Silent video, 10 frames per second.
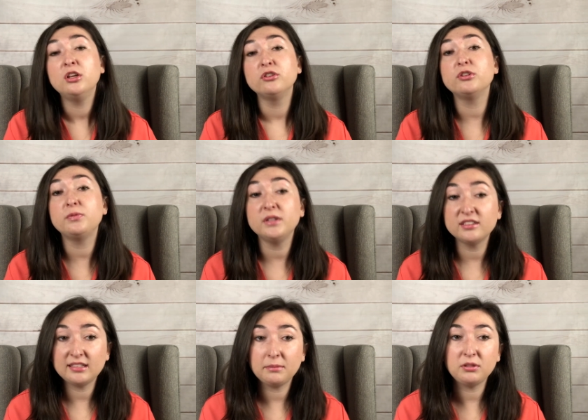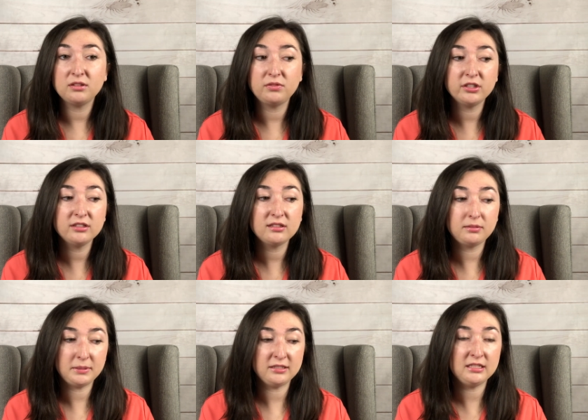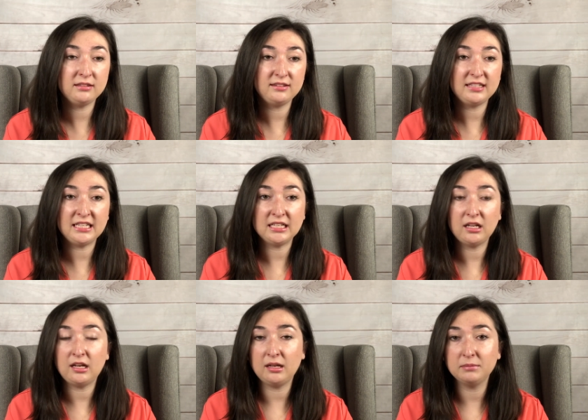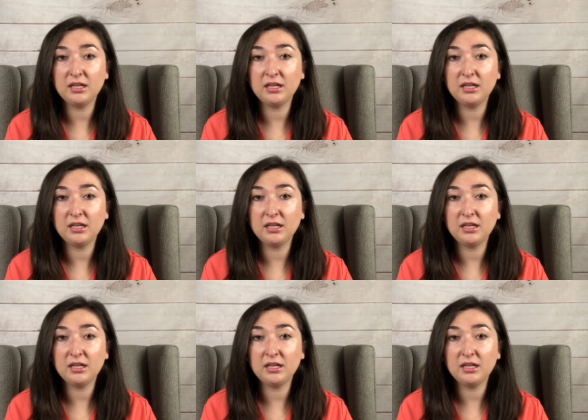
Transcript: So, for example, if you're experiencing um,